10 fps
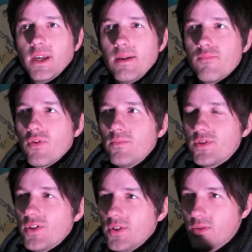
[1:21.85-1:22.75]

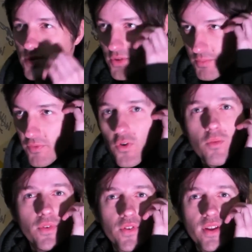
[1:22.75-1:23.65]
impromptu sort of
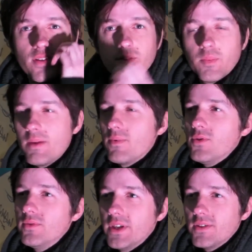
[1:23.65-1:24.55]
performances,
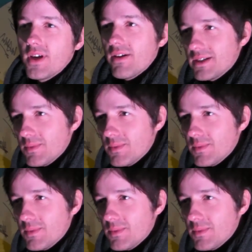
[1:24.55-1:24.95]
people, you know, directing